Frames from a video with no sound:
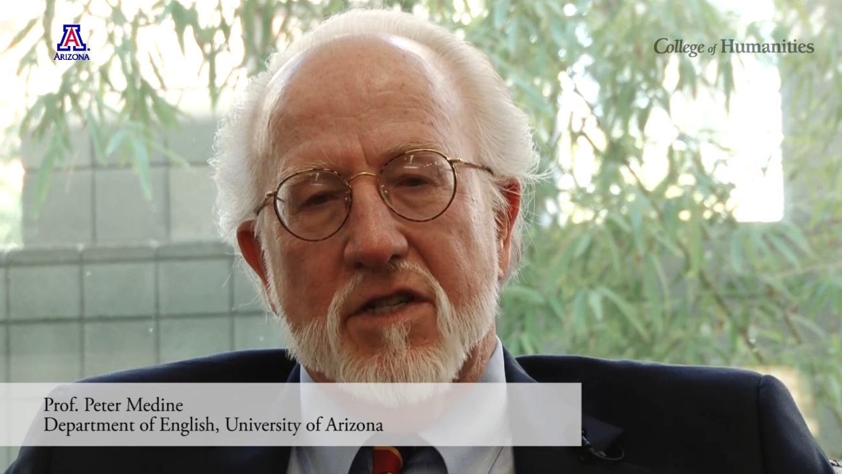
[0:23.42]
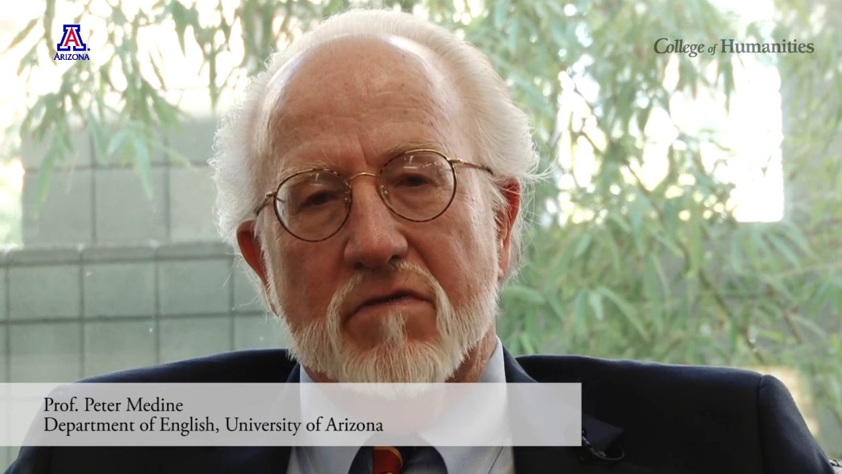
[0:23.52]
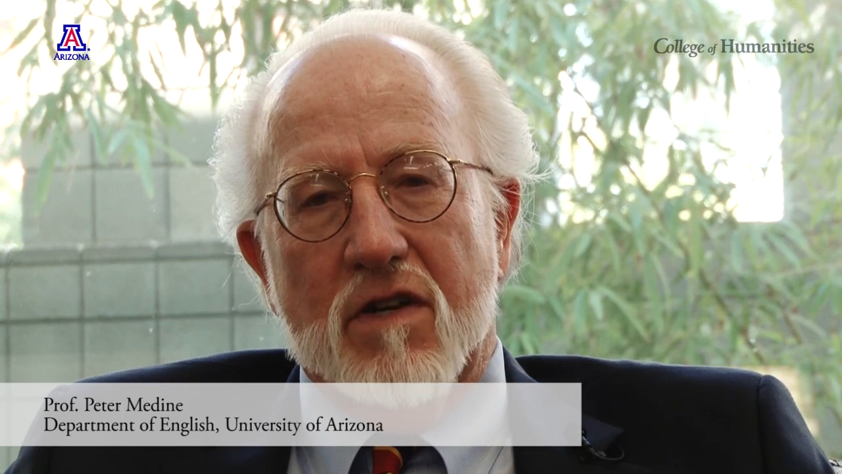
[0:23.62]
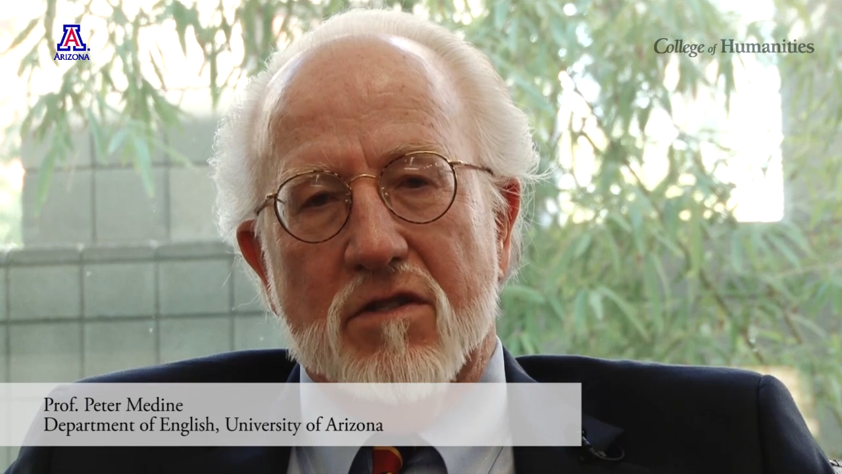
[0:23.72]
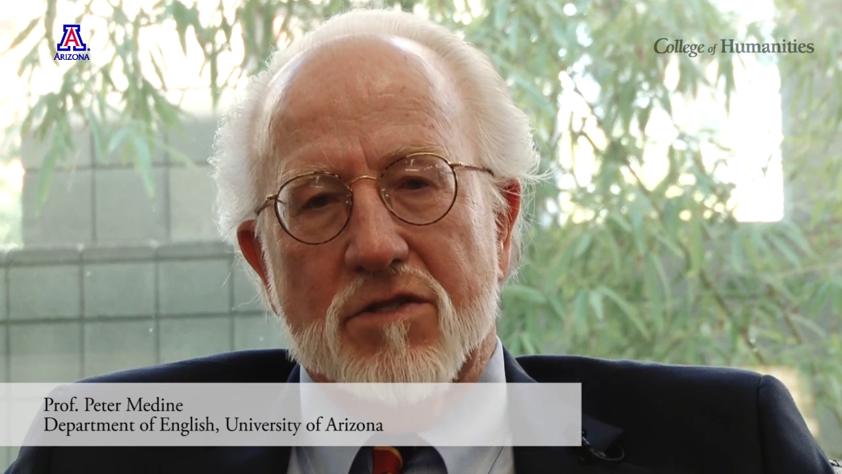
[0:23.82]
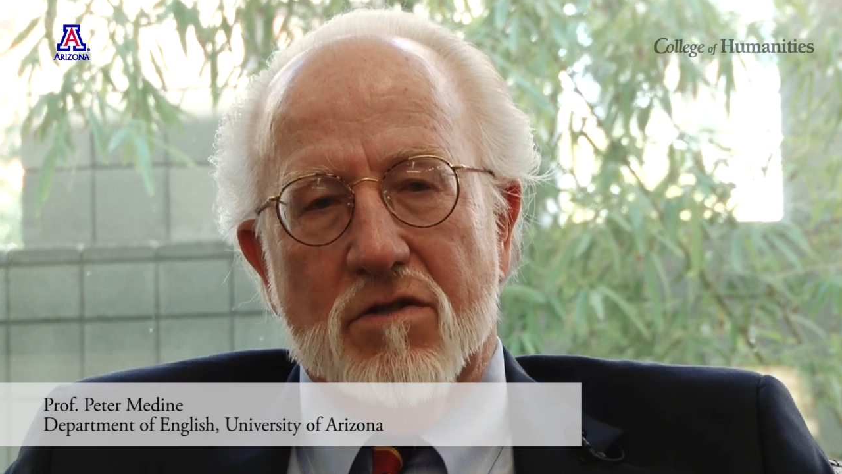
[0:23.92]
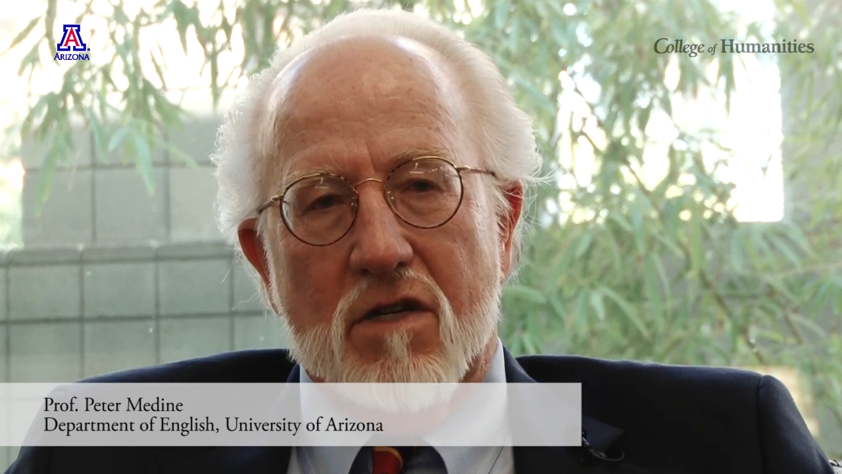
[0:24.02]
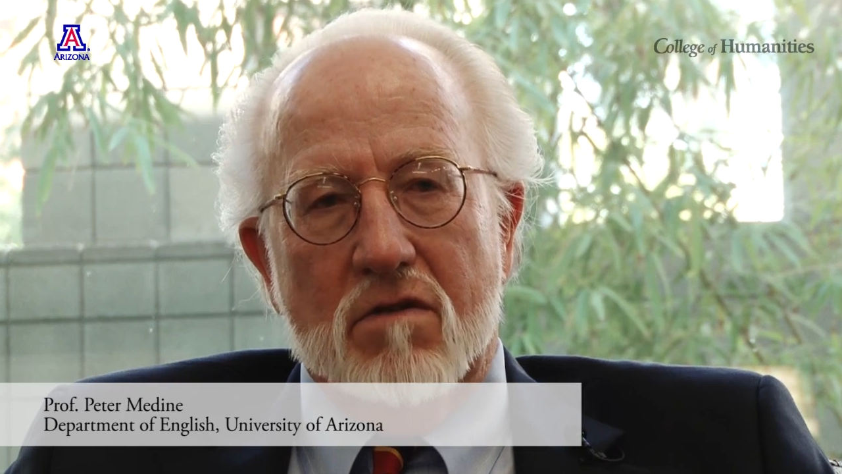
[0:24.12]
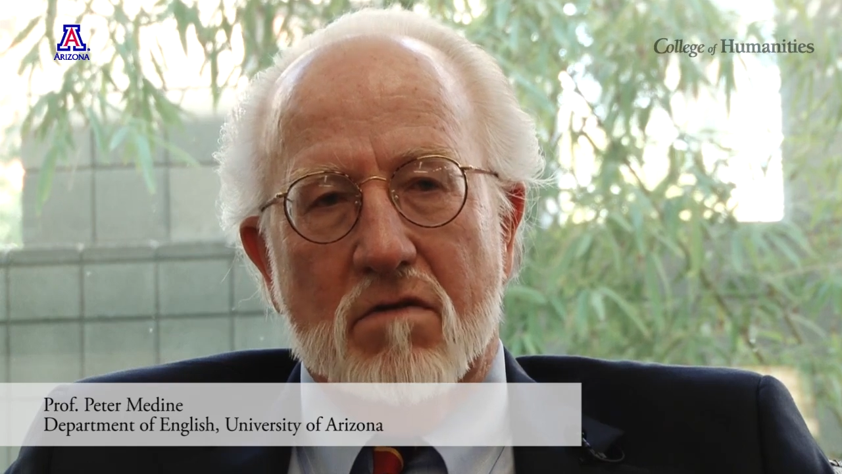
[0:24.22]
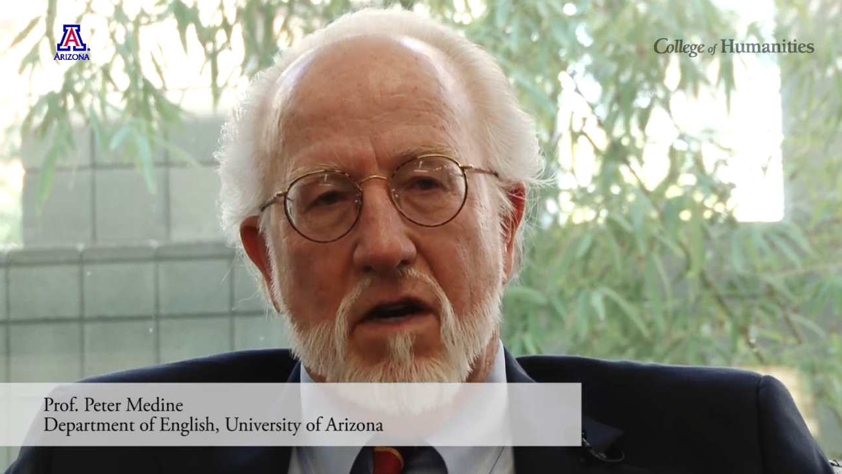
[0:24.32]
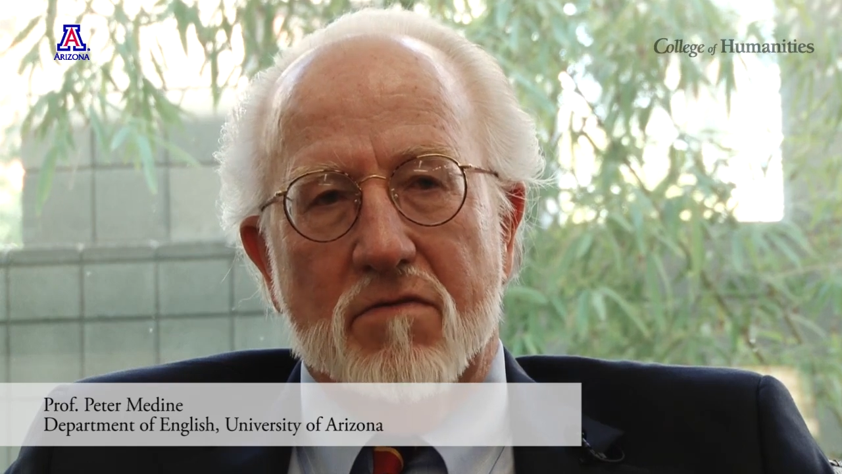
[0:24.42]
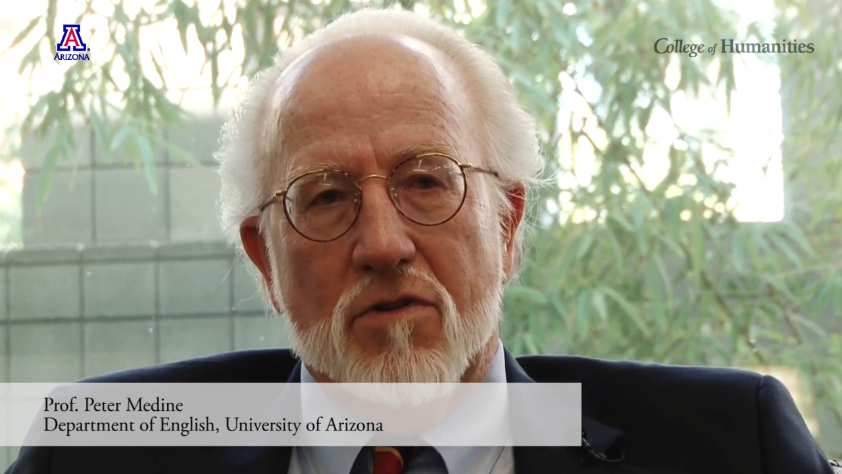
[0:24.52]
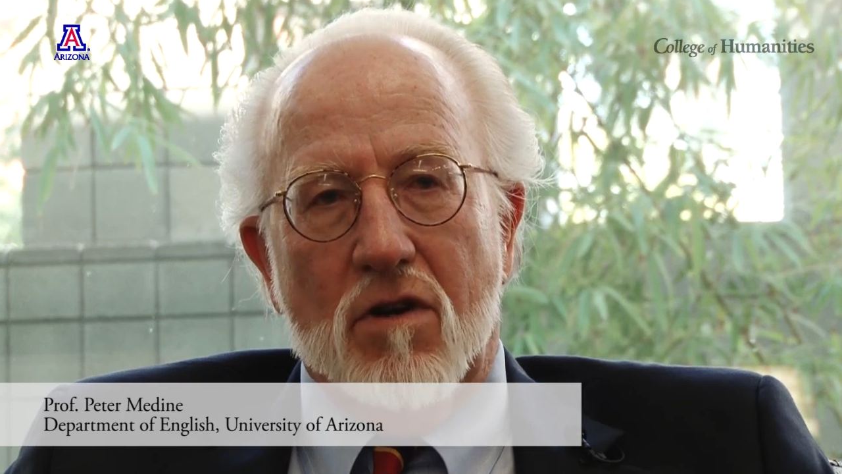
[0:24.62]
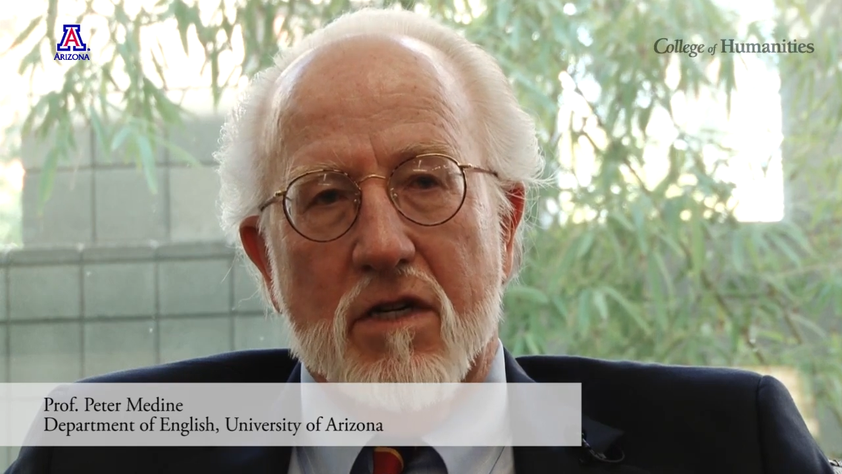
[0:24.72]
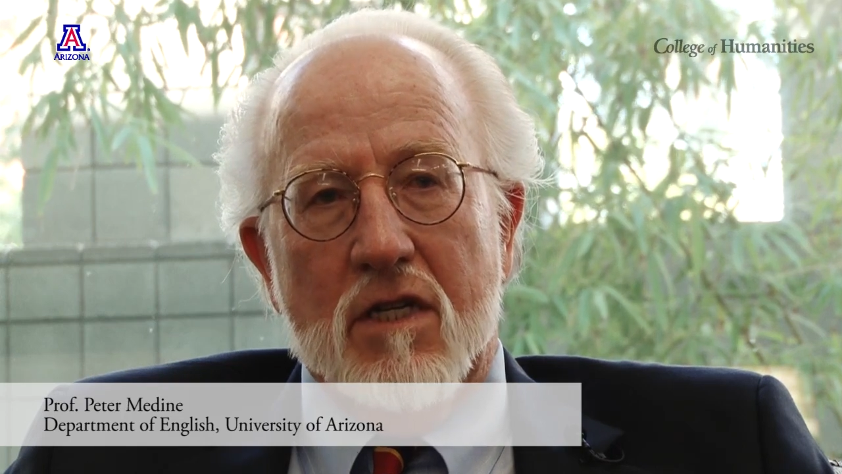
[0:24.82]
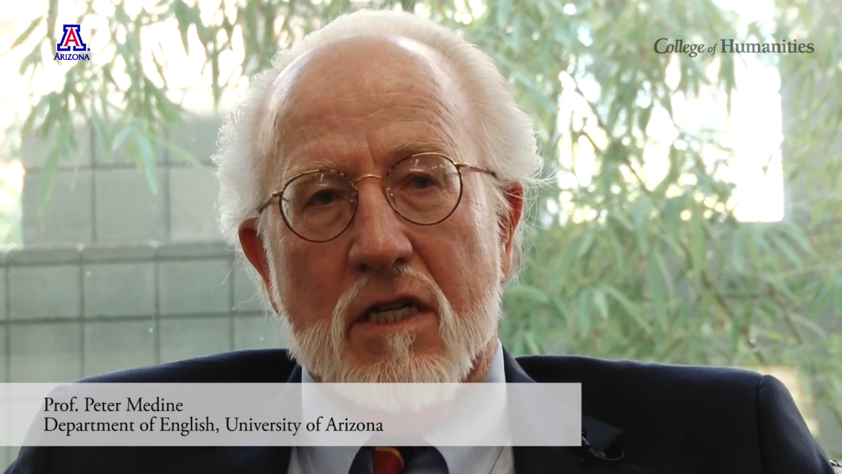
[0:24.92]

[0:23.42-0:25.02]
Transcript: of Arizona, where I've taught